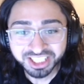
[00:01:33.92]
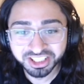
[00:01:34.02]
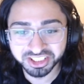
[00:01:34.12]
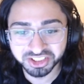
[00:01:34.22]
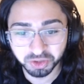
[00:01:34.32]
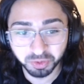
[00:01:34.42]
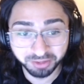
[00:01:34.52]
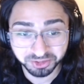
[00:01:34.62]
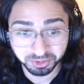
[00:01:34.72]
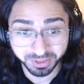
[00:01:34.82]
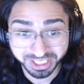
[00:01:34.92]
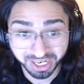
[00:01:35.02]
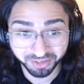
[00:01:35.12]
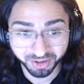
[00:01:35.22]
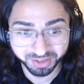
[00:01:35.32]
the swift
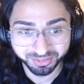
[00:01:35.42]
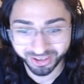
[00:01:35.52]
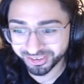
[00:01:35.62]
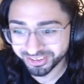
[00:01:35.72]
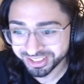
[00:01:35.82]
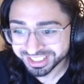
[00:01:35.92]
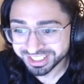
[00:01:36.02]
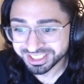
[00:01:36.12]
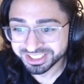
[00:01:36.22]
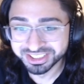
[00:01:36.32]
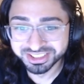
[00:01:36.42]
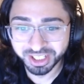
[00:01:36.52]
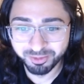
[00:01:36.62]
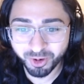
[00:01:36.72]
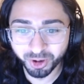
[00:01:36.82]
recovery, bro!
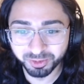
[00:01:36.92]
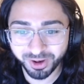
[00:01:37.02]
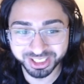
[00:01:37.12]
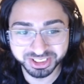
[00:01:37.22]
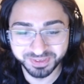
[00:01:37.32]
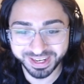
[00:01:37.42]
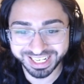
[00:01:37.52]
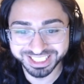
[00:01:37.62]
The moonwalk spec, I